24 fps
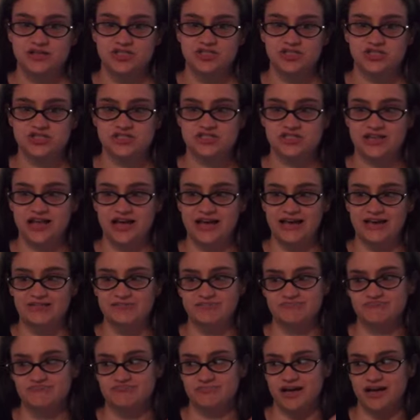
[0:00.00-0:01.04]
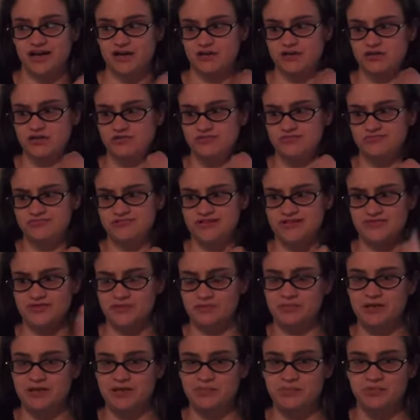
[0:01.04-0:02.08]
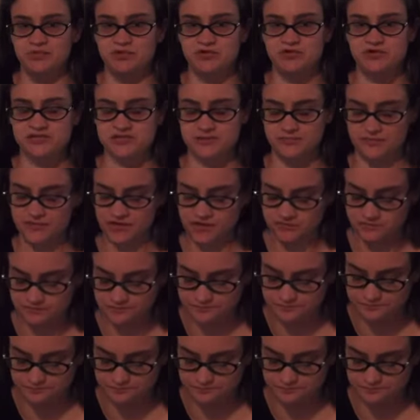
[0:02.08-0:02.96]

just like, I don't know, different people or something.